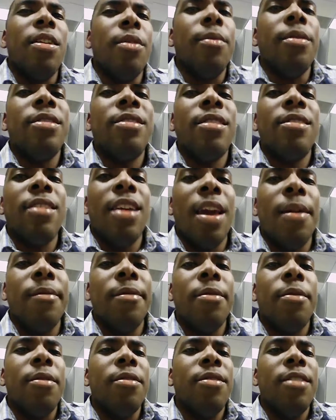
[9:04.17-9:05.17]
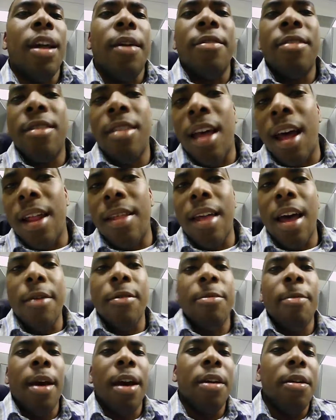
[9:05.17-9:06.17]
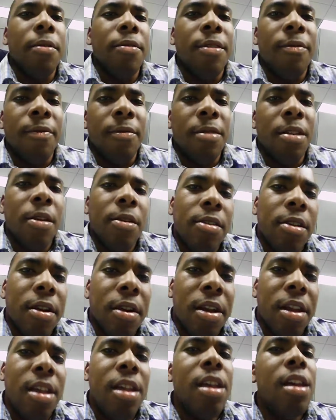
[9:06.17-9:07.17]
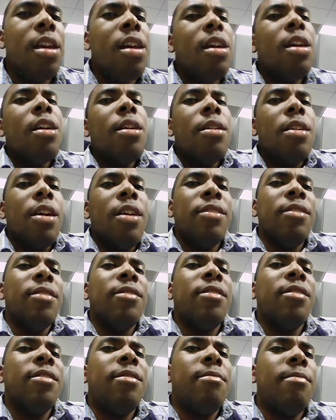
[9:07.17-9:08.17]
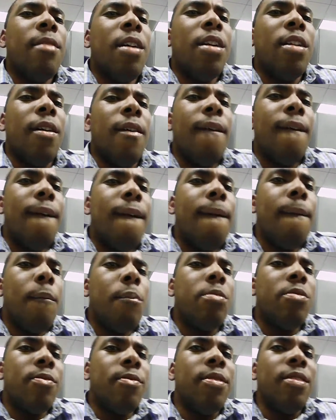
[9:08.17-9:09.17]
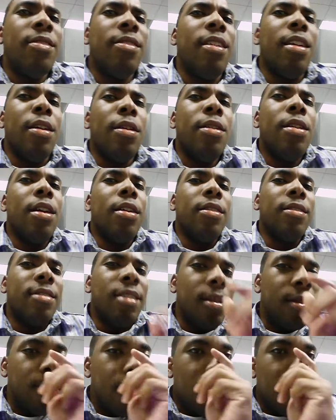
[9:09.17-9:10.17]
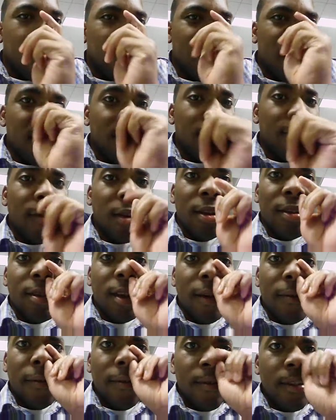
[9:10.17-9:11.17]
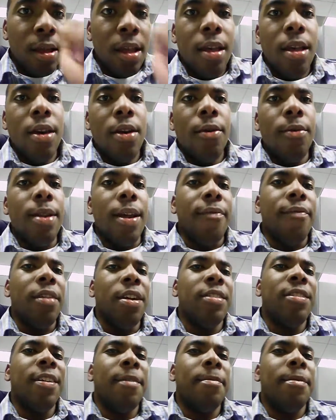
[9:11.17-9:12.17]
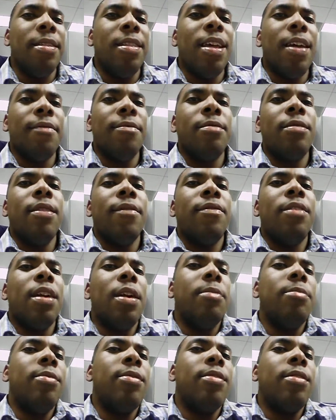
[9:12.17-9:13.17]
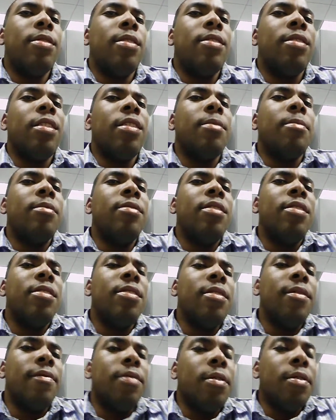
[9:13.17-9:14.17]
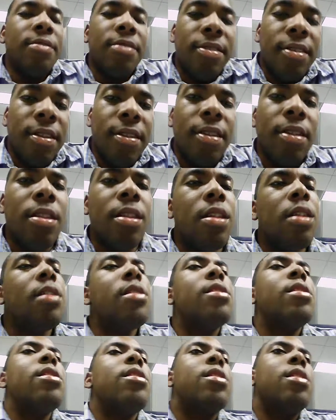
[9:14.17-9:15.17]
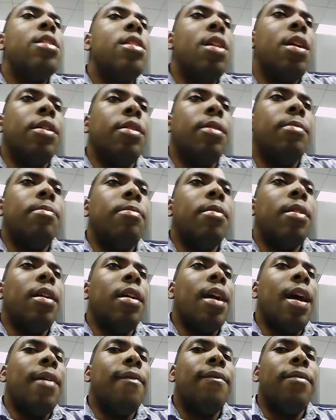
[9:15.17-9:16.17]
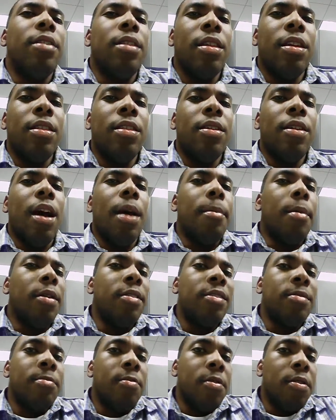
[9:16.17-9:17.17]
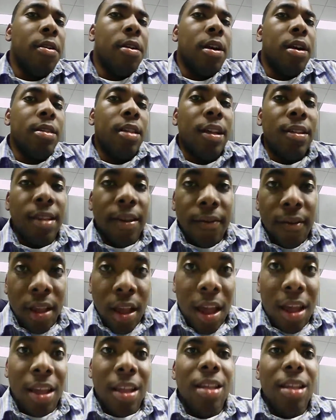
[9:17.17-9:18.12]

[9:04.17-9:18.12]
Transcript: won 6 games. Of course, a lot of that was bad coaching for Singletary, and also just I don't know. We'll see. To me, their schedule is very tough. Well, not very tough, but they have some tough games the second season if there is a season. They play at Philly, they're at Baltimore on Thanksgiving night,